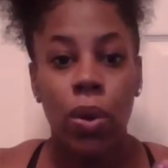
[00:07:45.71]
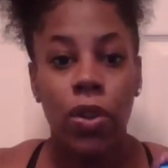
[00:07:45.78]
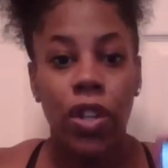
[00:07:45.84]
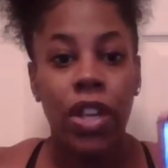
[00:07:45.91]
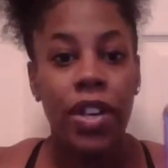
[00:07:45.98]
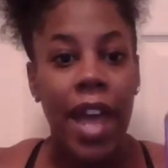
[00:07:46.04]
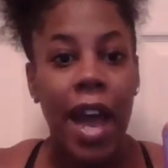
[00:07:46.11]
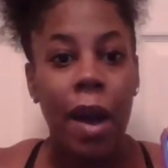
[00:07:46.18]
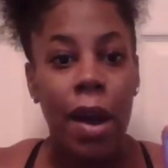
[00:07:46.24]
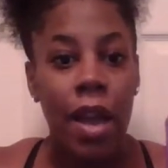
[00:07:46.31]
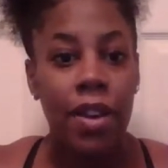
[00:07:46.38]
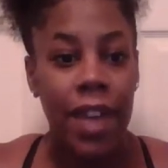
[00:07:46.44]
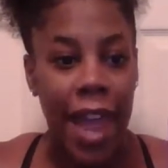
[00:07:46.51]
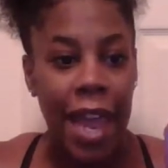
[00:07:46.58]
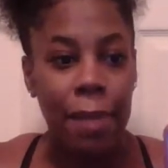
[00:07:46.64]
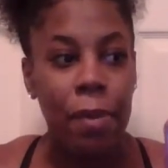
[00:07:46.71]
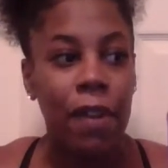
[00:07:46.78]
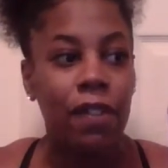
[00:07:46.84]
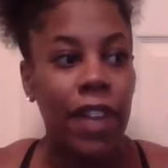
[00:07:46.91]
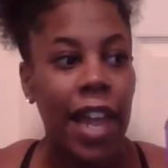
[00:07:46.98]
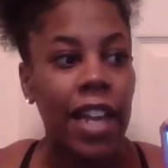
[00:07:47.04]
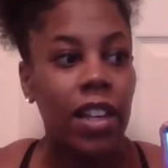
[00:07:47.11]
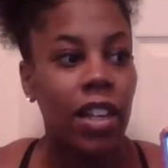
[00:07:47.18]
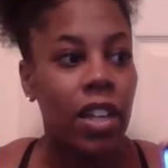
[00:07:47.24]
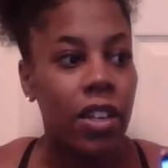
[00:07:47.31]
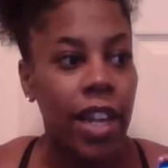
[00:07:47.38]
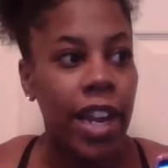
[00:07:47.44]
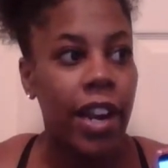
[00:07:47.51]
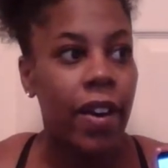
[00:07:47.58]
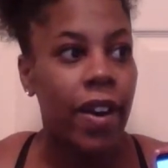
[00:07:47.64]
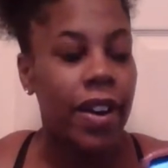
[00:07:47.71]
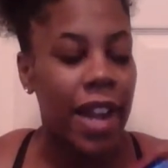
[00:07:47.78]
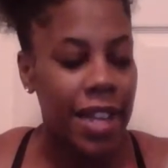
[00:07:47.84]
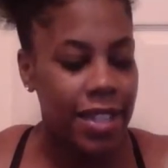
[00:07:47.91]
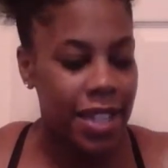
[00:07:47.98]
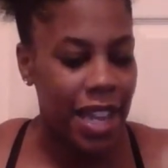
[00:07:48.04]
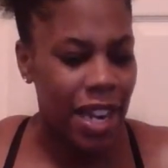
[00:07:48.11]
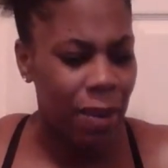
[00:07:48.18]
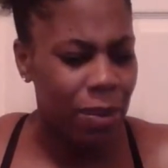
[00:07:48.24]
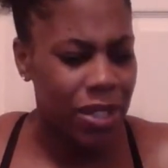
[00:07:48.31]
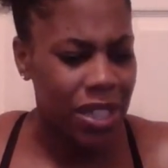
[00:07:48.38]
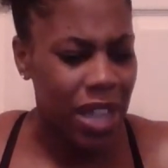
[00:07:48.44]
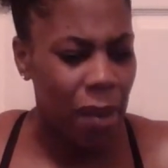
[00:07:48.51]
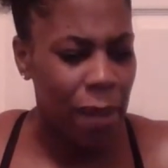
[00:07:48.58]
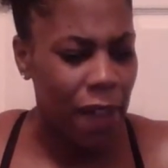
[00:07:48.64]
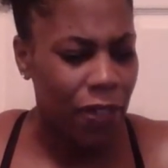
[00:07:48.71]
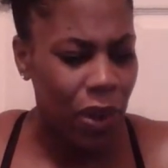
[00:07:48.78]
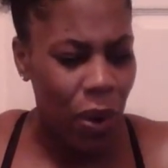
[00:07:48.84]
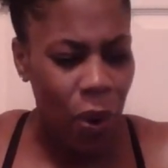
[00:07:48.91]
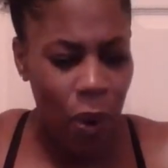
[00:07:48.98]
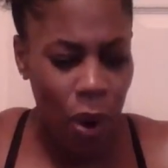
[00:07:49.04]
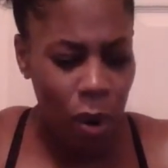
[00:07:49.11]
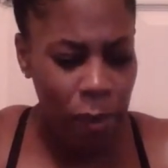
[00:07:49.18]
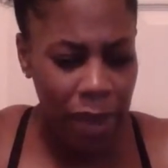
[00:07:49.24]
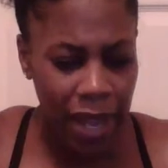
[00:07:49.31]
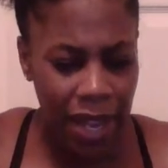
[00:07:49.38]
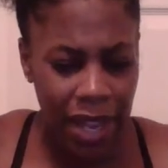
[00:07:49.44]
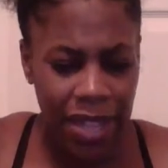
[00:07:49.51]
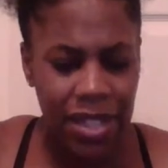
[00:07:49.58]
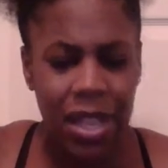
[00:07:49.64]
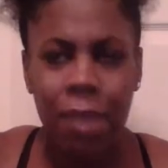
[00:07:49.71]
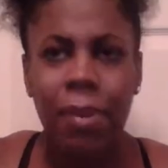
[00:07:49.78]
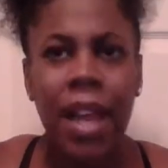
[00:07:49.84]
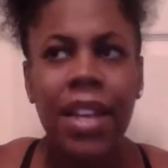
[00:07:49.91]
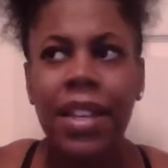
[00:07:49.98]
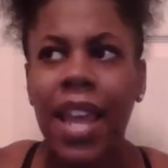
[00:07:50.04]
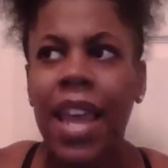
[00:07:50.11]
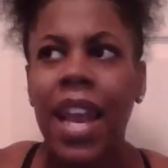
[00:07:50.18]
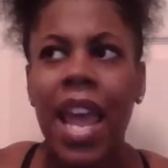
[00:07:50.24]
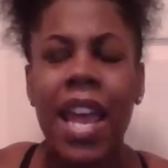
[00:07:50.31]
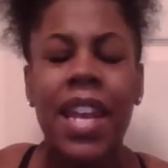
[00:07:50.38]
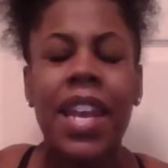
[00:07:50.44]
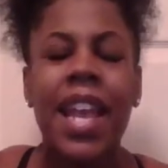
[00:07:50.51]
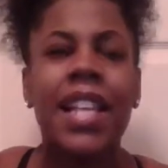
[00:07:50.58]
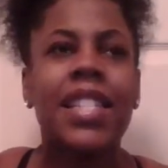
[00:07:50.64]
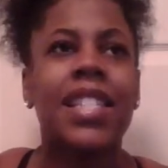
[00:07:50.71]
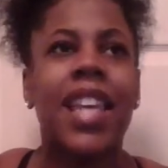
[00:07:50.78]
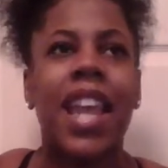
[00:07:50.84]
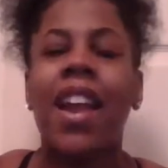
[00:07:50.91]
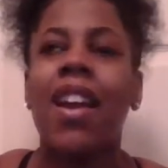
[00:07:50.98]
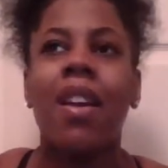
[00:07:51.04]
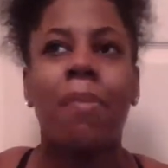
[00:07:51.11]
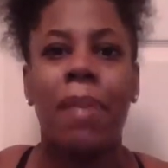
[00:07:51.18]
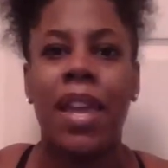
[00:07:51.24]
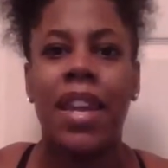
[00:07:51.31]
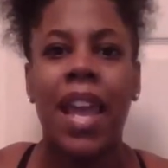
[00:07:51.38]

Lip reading: the name of Lake Lanier, and they saying it was something about the army or something like that, and that scared me.